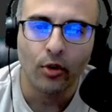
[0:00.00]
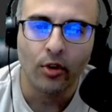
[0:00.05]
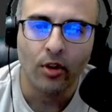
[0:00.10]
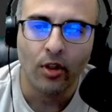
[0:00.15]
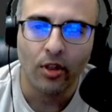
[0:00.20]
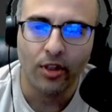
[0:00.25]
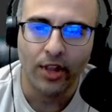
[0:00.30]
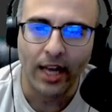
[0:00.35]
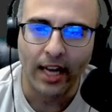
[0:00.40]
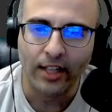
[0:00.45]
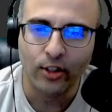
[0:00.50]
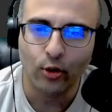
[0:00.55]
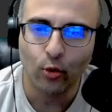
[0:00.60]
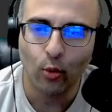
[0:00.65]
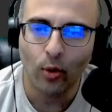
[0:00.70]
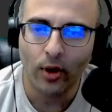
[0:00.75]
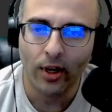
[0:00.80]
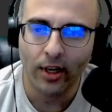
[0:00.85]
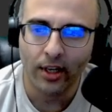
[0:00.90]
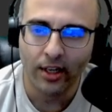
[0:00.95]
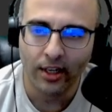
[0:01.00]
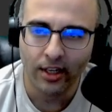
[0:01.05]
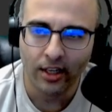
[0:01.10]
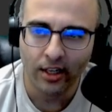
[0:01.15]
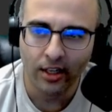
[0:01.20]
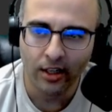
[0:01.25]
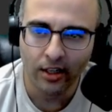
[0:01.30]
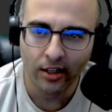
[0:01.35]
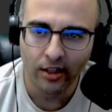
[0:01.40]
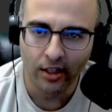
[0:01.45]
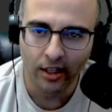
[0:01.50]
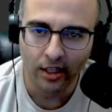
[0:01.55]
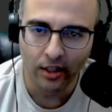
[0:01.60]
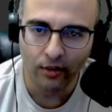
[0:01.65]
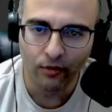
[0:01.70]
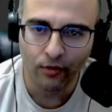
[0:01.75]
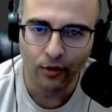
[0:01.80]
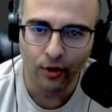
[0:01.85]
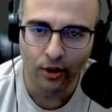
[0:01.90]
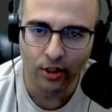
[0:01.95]
that's why, like,
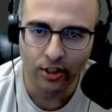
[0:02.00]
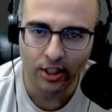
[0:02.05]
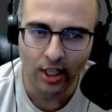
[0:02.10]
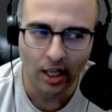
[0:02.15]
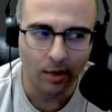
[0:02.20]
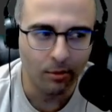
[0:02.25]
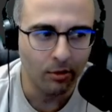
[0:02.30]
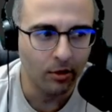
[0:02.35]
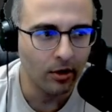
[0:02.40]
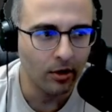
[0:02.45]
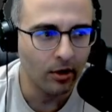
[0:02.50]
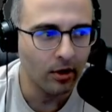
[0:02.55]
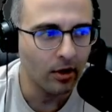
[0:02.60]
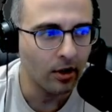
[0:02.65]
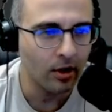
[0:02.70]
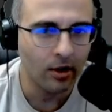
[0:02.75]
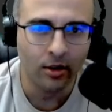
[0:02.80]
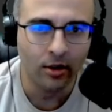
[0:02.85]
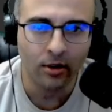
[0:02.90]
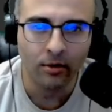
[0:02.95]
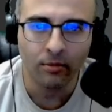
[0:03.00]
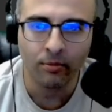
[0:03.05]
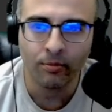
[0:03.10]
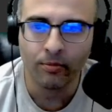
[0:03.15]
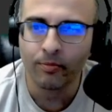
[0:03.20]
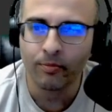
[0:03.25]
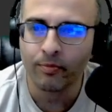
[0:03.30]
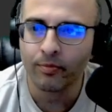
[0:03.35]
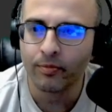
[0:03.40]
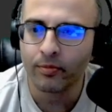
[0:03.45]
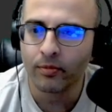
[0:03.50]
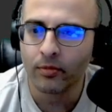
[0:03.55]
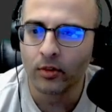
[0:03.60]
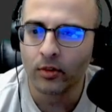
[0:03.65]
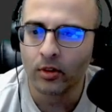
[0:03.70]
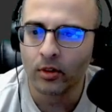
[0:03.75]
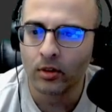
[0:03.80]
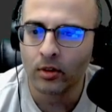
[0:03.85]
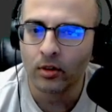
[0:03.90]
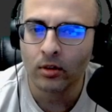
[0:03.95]
for example,
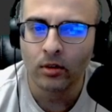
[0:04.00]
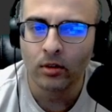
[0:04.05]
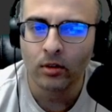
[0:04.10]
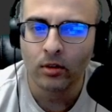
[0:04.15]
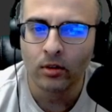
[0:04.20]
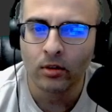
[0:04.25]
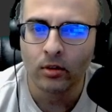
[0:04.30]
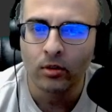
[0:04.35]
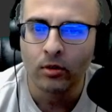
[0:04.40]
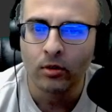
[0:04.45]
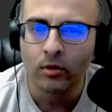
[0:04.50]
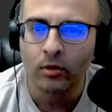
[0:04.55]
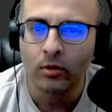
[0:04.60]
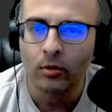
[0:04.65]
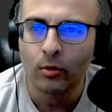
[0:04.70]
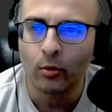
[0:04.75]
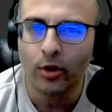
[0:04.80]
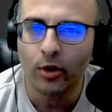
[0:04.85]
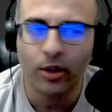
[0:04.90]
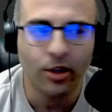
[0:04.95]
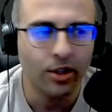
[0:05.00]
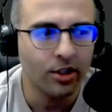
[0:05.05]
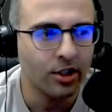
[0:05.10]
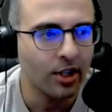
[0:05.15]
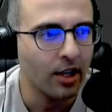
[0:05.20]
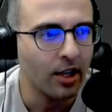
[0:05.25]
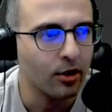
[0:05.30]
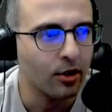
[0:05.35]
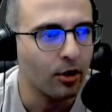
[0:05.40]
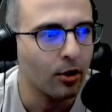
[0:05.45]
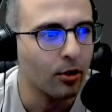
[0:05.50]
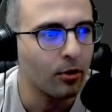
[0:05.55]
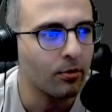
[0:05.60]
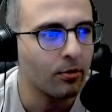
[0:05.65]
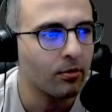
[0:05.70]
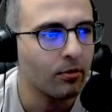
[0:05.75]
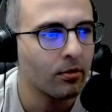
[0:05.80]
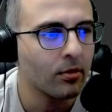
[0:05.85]
where did the chat go?